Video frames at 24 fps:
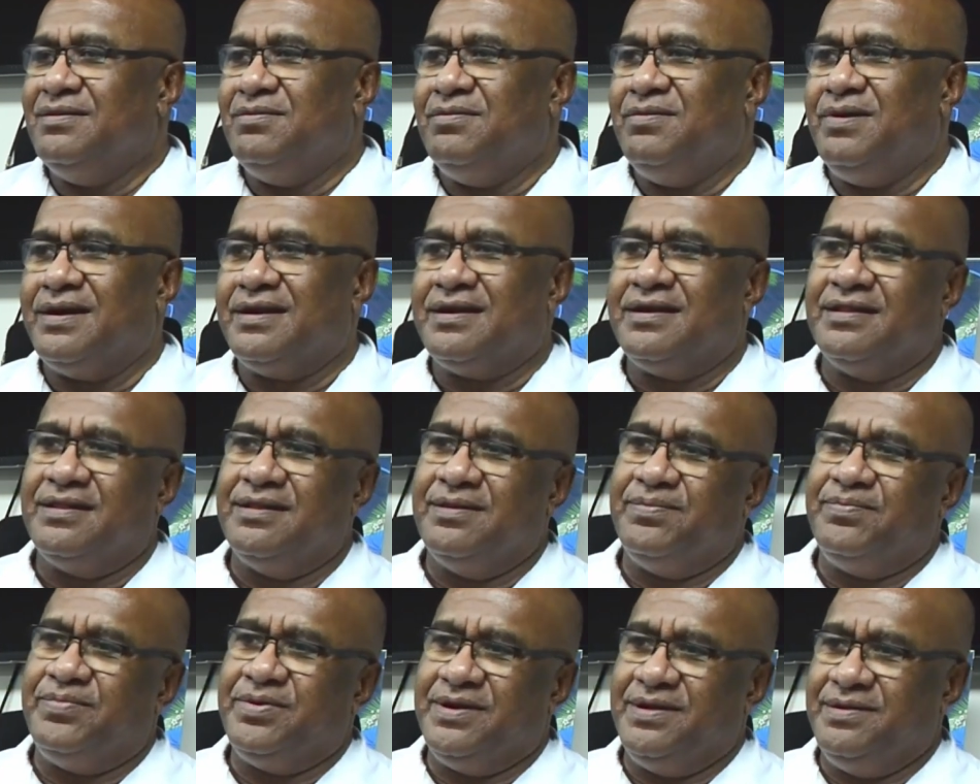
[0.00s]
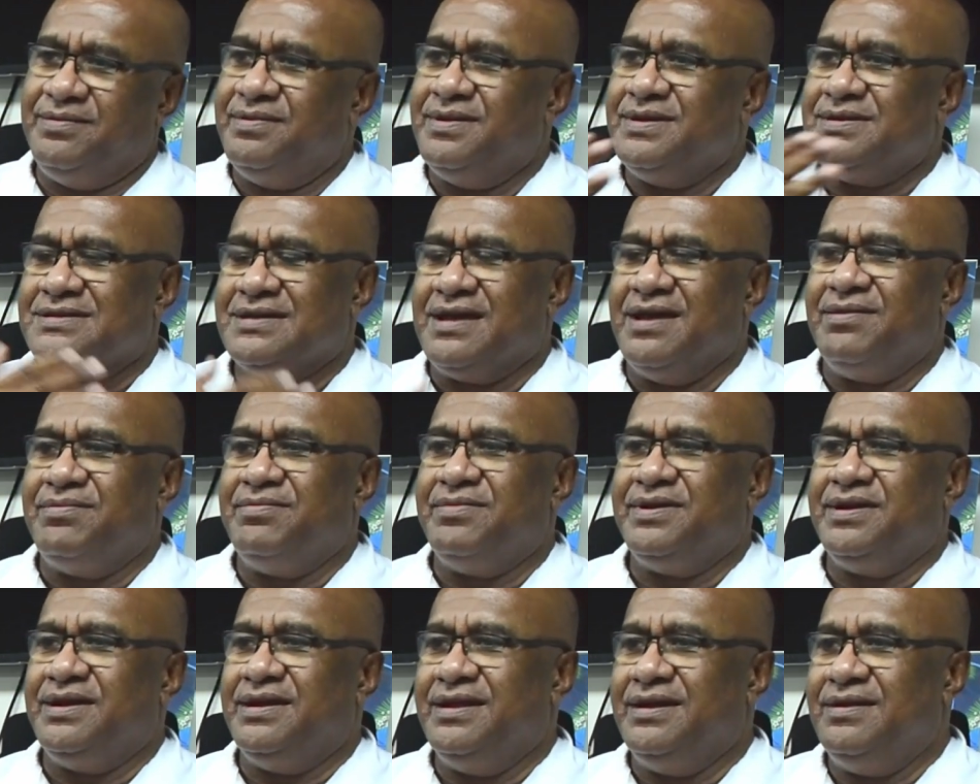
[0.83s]
What the previous
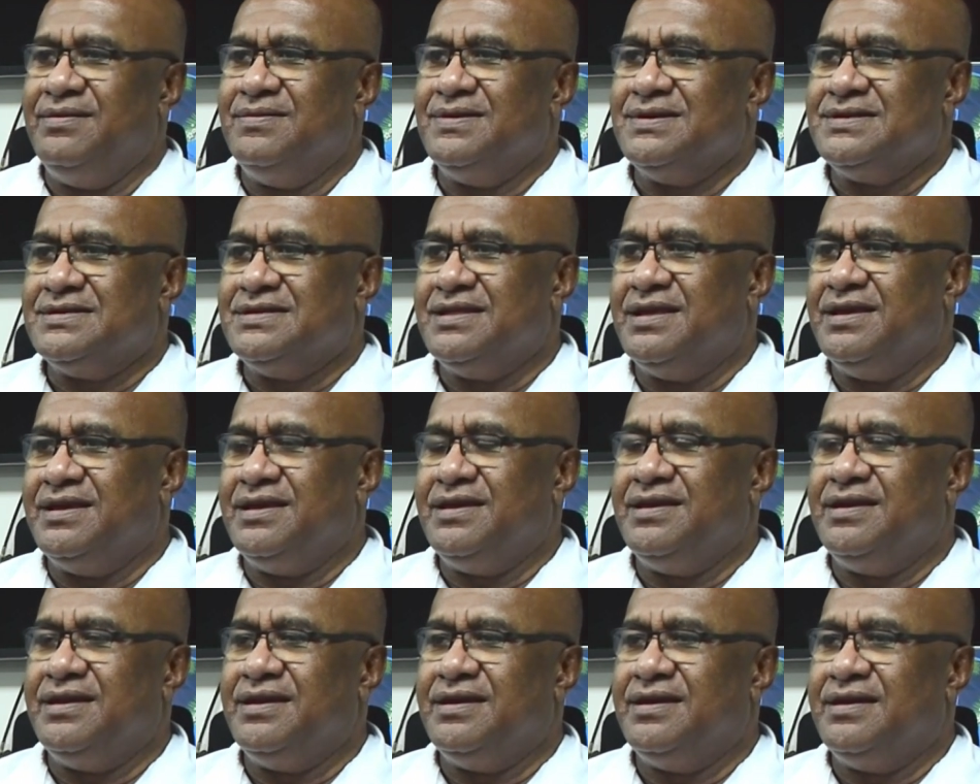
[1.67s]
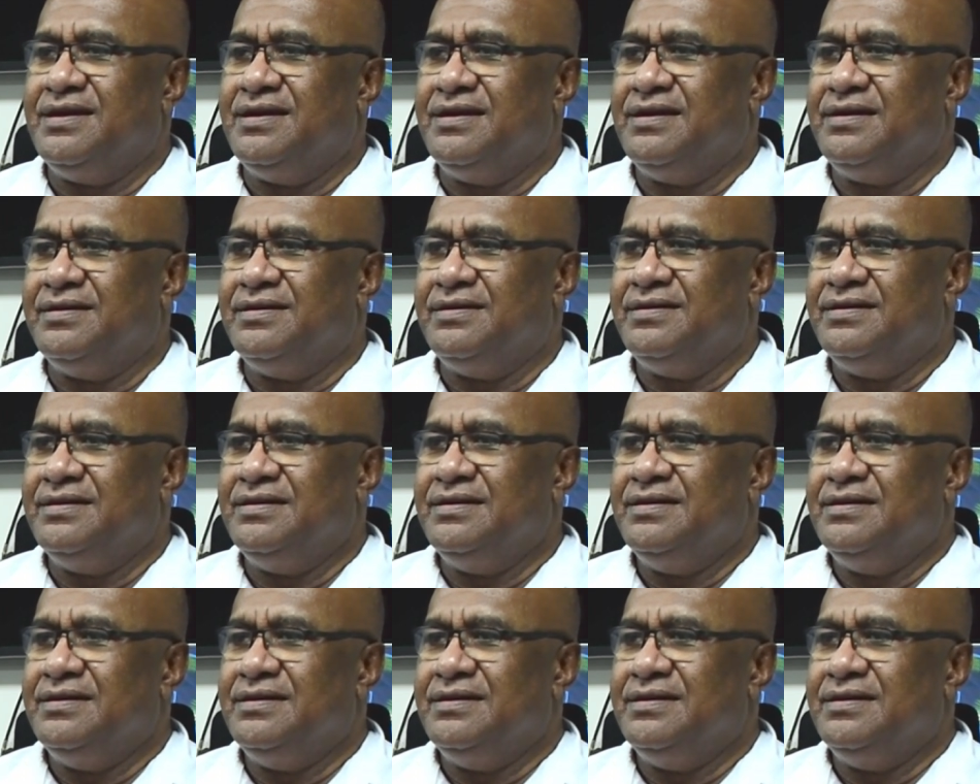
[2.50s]
government did was they